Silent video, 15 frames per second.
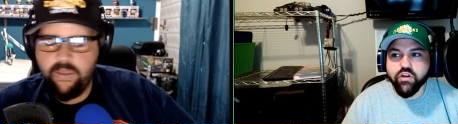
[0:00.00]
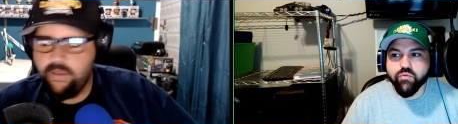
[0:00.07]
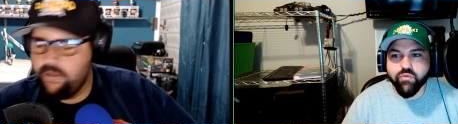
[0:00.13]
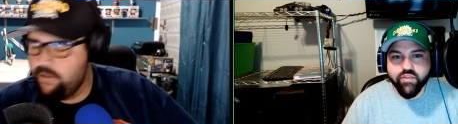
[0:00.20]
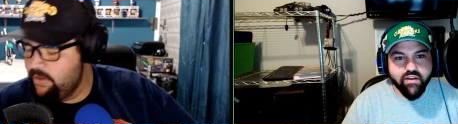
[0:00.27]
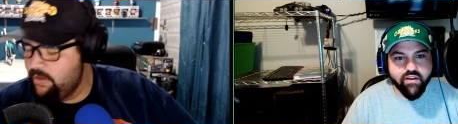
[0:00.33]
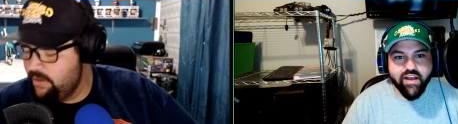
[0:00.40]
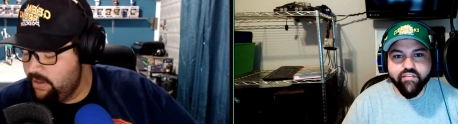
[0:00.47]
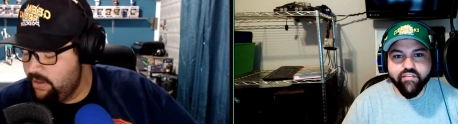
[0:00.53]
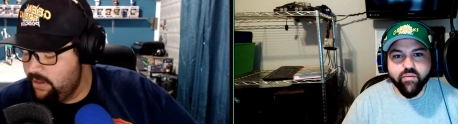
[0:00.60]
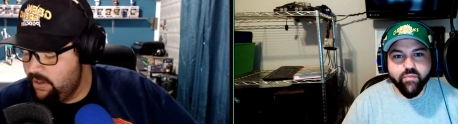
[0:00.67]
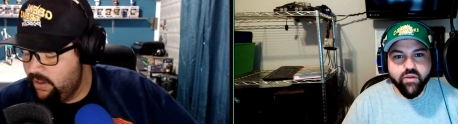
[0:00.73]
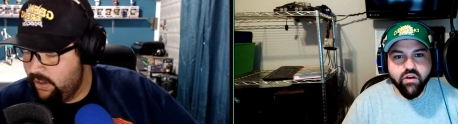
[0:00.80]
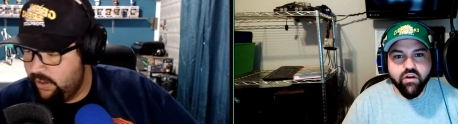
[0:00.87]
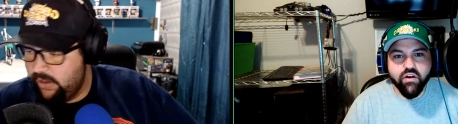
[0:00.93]
Speaker 1: without having
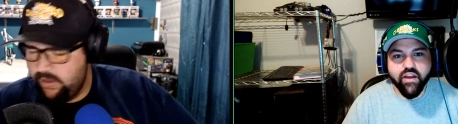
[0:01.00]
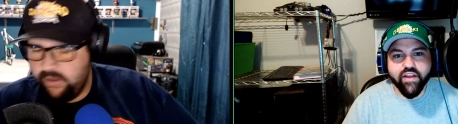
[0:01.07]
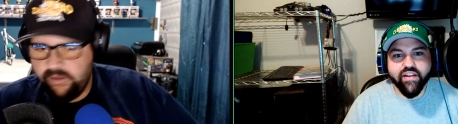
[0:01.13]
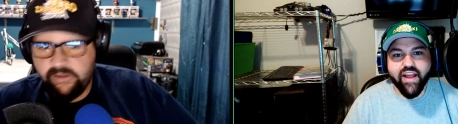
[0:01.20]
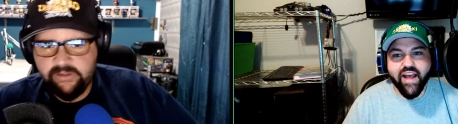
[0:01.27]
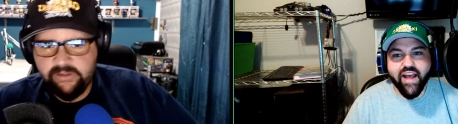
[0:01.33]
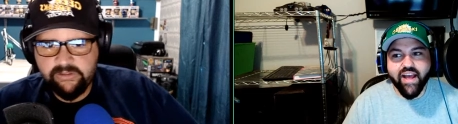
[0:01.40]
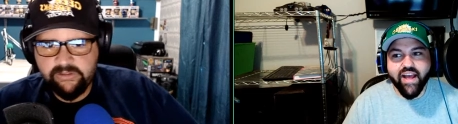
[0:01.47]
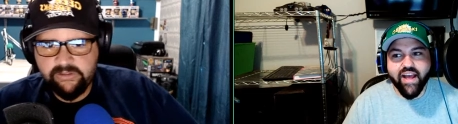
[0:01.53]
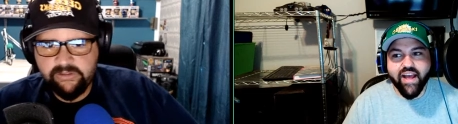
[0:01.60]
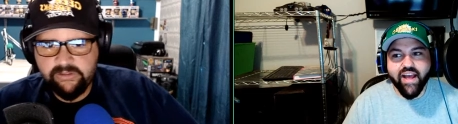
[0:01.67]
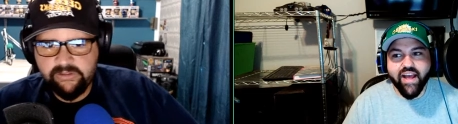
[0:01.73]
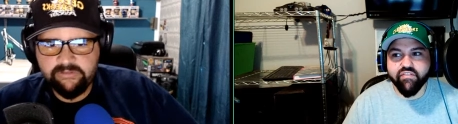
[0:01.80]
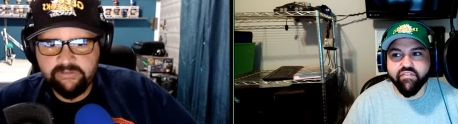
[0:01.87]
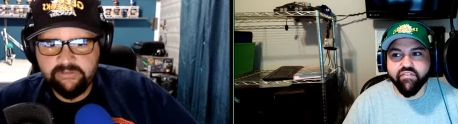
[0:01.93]
him at all and have
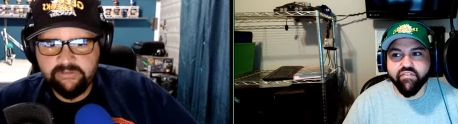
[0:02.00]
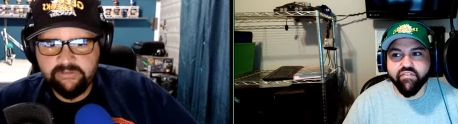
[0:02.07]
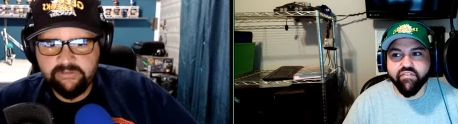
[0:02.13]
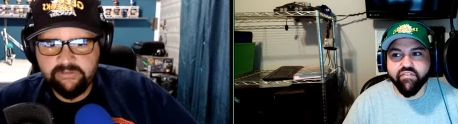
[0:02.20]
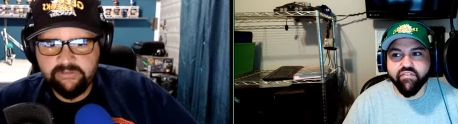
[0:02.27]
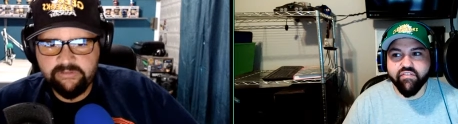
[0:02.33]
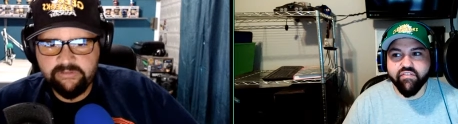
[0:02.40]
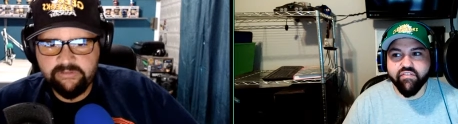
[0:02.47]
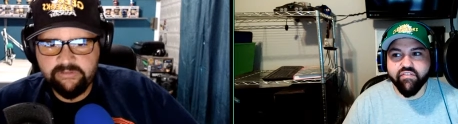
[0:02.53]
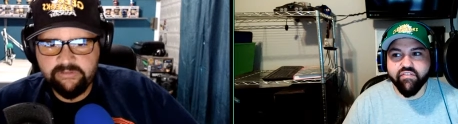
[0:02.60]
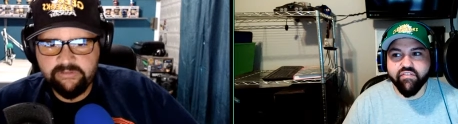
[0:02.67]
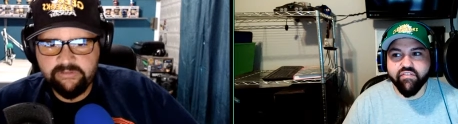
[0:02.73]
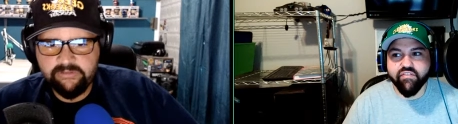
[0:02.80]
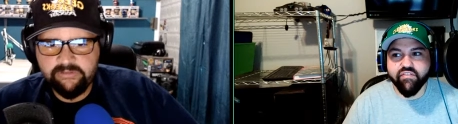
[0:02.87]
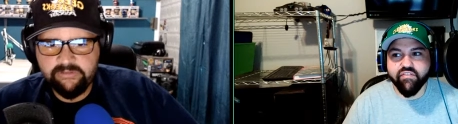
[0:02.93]
him as a
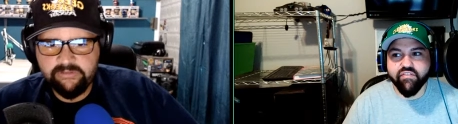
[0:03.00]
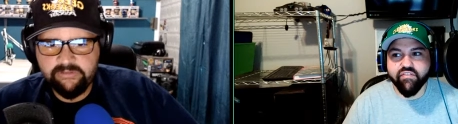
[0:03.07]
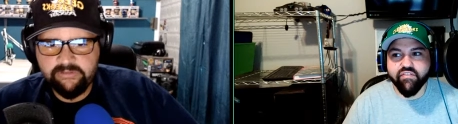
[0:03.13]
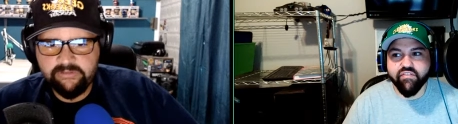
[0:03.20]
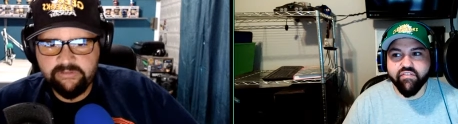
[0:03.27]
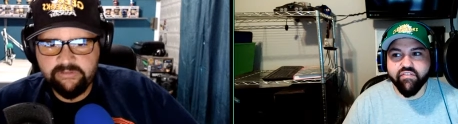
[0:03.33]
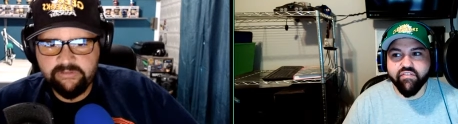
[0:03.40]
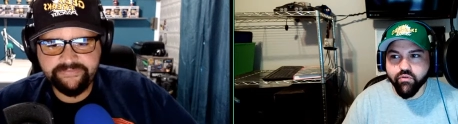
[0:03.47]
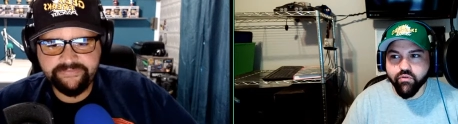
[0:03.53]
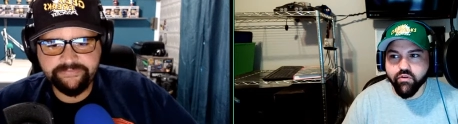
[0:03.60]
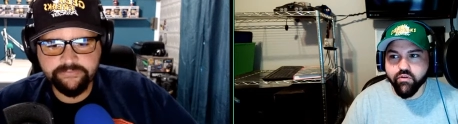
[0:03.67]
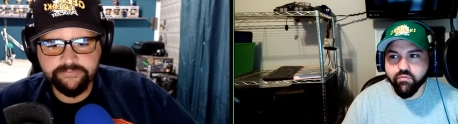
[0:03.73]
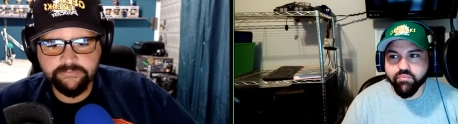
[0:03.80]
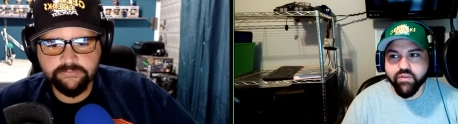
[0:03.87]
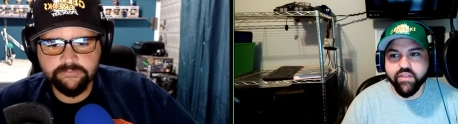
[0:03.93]
DLC only
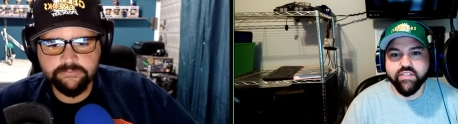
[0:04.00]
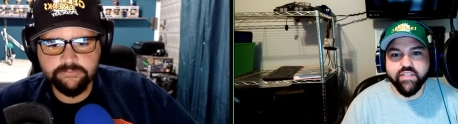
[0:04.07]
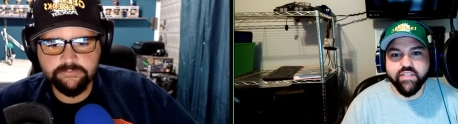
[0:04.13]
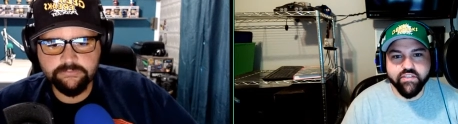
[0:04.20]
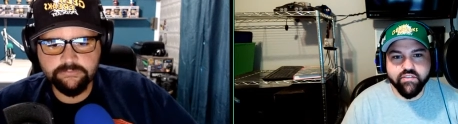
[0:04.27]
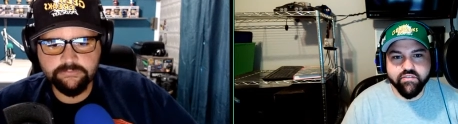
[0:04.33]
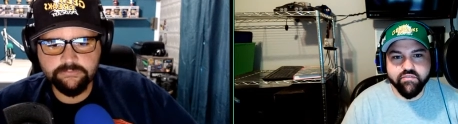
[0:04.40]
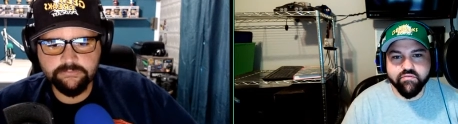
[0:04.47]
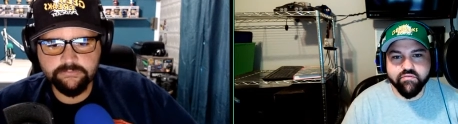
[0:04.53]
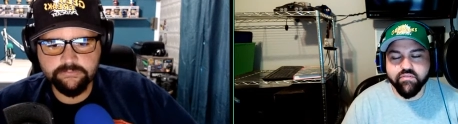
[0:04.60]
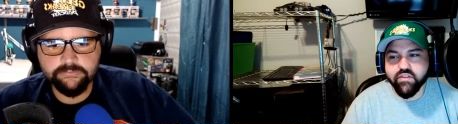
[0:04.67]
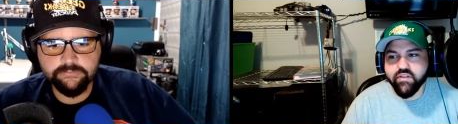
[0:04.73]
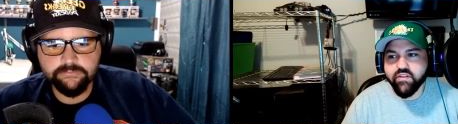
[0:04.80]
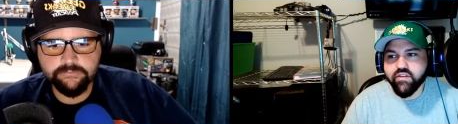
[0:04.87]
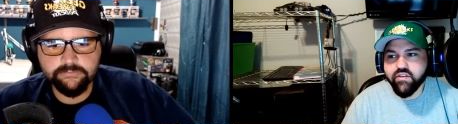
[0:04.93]
for PlayStation
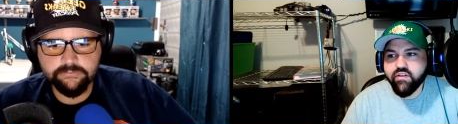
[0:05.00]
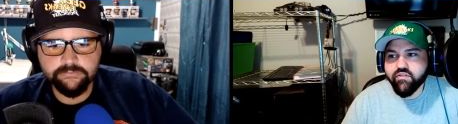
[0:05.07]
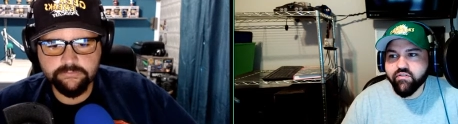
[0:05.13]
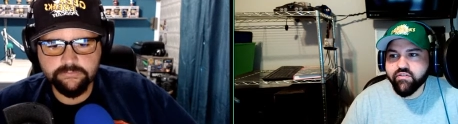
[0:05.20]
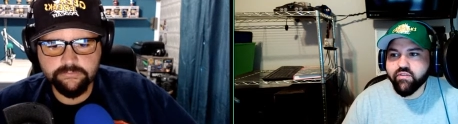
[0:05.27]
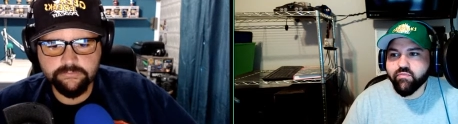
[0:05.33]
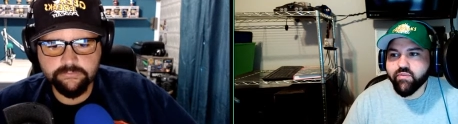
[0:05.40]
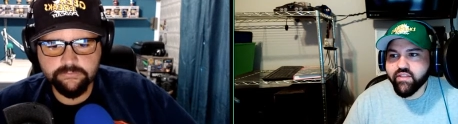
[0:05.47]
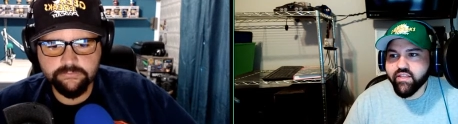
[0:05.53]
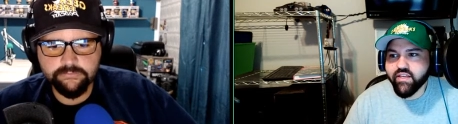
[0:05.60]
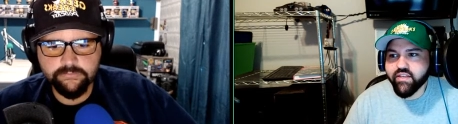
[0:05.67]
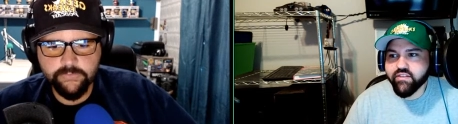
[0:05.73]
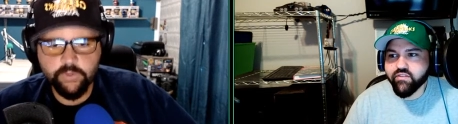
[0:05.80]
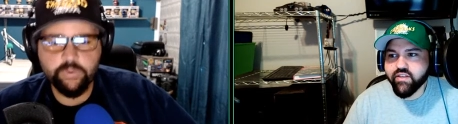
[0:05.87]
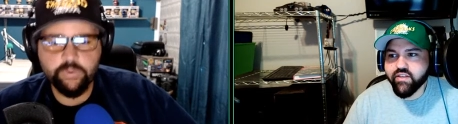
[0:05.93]
or something like
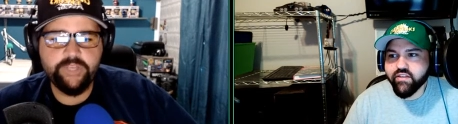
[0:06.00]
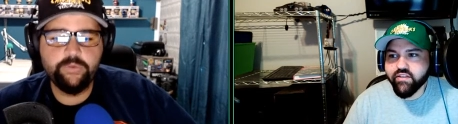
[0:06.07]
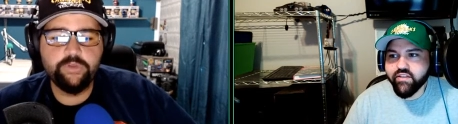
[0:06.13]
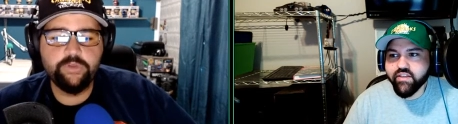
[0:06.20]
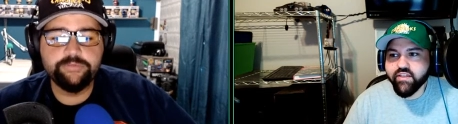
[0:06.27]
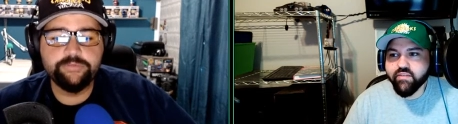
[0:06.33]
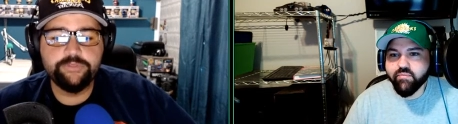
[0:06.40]
that, so that well, he, he will, could be